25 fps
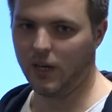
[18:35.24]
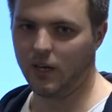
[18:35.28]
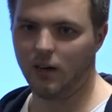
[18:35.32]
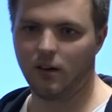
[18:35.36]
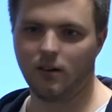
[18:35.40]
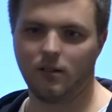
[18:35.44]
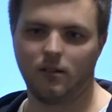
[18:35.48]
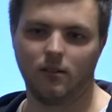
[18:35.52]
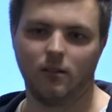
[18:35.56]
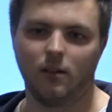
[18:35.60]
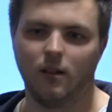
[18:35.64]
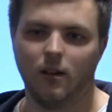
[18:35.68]
we
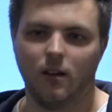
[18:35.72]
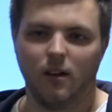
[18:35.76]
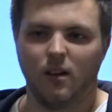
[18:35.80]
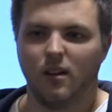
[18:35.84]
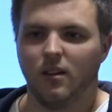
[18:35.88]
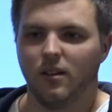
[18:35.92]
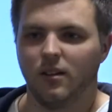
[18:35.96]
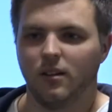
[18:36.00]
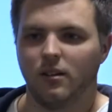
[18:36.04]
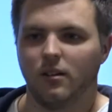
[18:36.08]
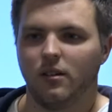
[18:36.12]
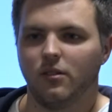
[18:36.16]
can't
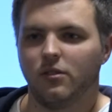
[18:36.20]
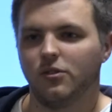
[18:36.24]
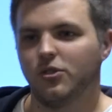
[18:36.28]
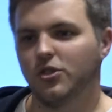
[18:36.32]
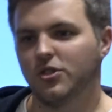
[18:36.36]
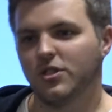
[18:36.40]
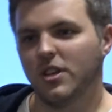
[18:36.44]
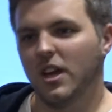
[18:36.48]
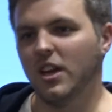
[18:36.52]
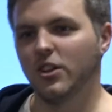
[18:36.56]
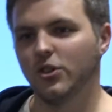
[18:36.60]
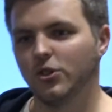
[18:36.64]

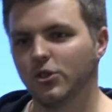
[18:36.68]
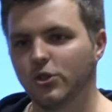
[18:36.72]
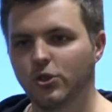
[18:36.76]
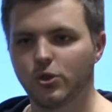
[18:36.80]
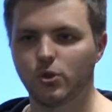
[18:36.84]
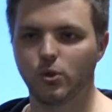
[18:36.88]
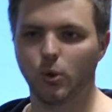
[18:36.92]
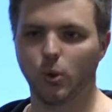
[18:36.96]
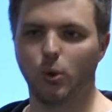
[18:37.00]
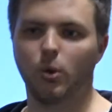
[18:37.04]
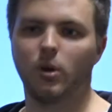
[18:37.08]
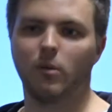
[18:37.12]
just
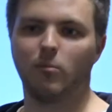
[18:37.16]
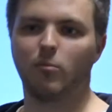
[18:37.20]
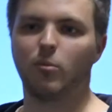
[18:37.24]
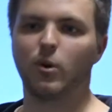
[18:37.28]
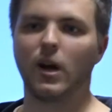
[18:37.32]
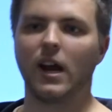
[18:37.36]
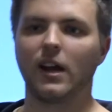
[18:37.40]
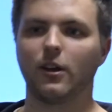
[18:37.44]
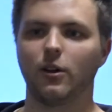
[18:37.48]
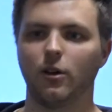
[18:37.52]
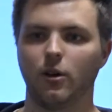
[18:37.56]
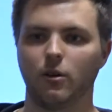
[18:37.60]
install
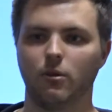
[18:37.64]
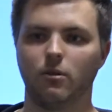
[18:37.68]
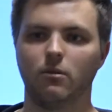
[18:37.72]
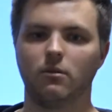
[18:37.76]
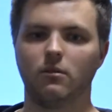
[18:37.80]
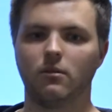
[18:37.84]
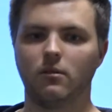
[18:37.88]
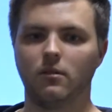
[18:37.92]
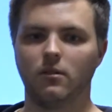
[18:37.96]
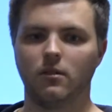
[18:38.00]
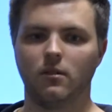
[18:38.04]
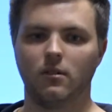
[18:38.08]

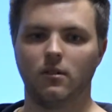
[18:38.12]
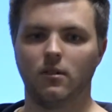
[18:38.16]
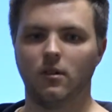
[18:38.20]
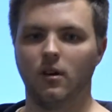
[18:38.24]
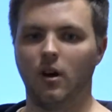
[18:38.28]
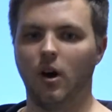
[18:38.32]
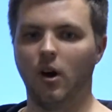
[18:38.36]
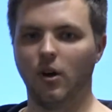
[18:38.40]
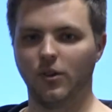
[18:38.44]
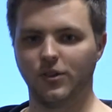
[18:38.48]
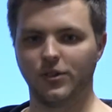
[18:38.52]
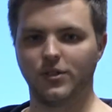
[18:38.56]
Umbraco
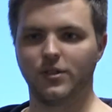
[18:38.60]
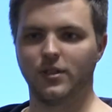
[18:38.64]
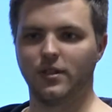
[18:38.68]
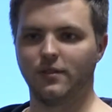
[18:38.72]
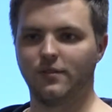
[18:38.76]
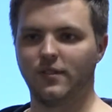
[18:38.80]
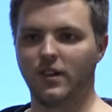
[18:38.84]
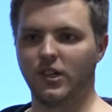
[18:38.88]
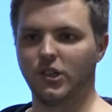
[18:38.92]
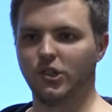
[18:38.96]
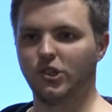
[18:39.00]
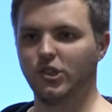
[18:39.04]
onto
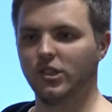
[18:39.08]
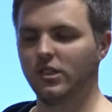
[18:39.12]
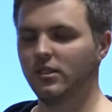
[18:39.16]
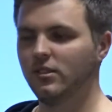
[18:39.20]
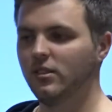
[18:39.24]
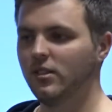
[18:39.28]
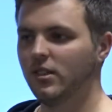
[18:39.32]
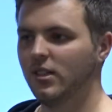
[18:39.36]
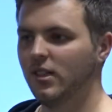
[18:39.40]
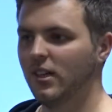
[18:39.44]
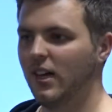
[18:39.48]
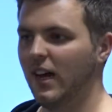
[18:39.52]
the
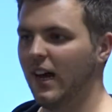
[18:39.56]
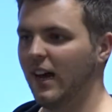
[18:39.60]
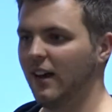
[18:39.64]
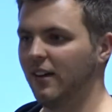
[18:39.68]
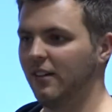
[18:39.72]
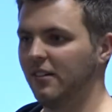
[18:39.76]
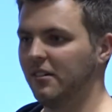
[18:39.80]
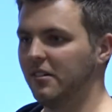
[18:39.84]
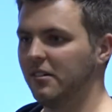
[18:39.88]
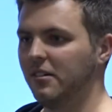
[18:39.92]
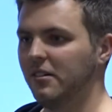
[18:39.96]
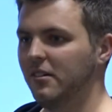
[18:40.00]
function
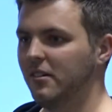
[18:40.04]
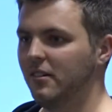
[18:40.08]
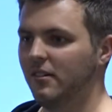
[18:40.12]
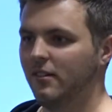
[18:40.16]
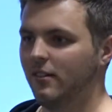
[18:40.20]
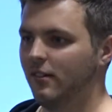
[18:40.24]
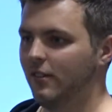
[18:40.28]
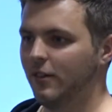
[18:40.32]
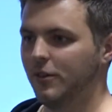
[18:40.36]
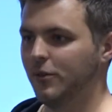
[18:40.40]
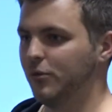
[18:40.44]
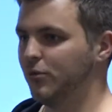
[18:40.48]
and
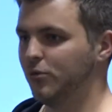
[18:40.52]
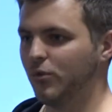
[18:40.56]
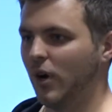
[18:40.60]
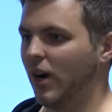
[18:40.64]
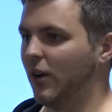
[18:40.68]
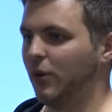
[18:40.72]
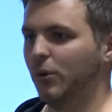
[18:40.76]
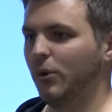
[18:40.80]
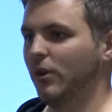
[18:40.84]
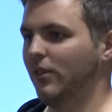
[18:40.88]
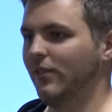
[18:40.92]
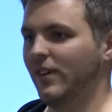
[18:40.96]

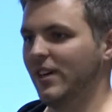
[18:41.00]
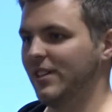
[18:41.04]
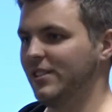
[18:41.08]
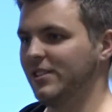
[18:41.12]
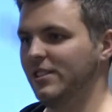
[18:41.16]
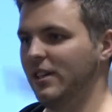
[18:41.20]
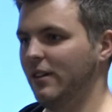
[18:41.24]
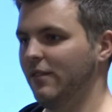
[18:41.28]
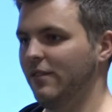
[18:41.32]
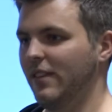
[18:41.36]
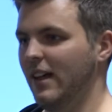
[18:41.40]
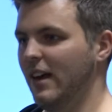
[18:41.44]
run all of our
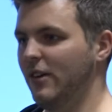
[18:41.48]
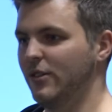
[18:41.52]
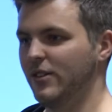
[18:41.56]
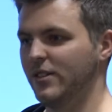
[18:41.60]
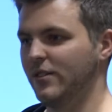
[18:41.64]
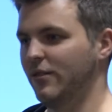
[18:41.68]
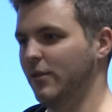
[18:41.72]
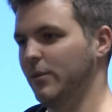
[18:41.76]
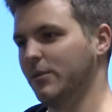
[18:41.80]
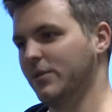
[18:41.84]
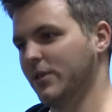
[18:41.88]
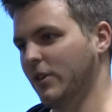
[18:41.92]
stuff there
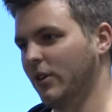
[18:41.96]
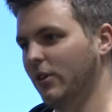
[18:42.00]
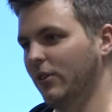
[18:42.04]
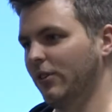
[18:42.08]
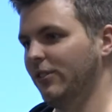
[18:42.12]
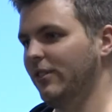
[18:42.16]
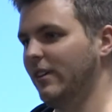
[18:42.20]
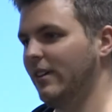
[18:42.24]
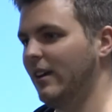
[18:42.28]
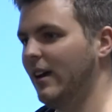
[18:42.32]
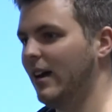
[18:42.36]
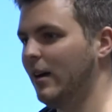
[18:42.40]
as if it was a
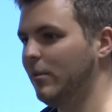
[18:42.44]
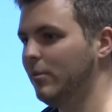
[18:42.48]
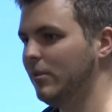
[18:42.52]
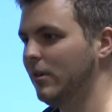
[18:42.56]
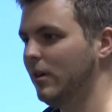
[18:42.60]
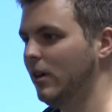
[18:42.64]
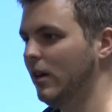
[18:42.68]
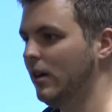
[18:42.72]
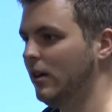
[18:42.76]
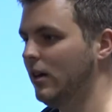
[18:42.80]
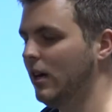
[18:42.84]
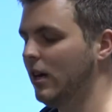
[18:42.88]
content
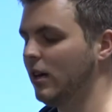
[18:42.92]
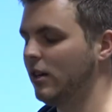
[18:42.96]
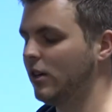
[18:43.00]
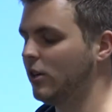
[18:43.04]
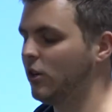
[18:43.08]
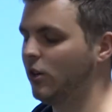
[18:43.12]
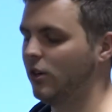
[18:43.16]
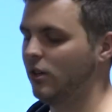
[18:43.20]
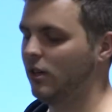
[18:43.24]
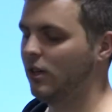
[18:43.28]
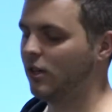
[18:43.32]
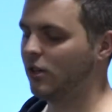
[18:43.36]

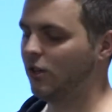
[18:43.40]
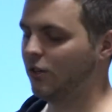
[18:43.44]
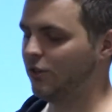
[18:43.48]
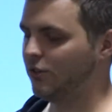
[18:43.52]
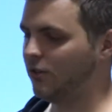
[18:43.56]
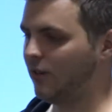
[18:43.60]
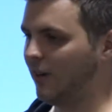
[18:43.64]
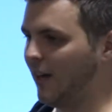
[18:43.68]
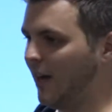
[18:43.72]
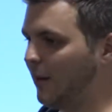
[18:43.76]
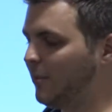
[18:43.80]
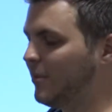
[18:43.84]
app, a
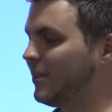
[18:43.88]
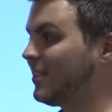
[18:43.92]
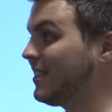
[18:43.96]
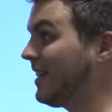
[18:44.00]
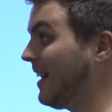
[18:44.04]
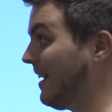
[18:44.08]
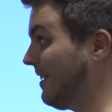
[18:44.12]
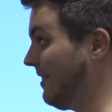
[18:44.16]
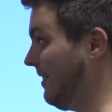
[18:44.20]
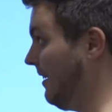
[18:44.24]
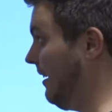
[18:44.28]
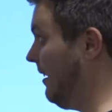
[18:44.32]
console app,
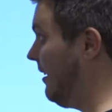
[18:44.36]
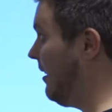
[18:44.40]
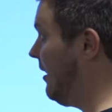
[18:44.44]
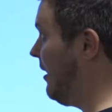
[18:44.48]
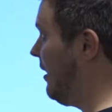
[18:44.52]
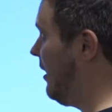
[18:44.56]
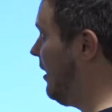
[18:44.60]
sadly.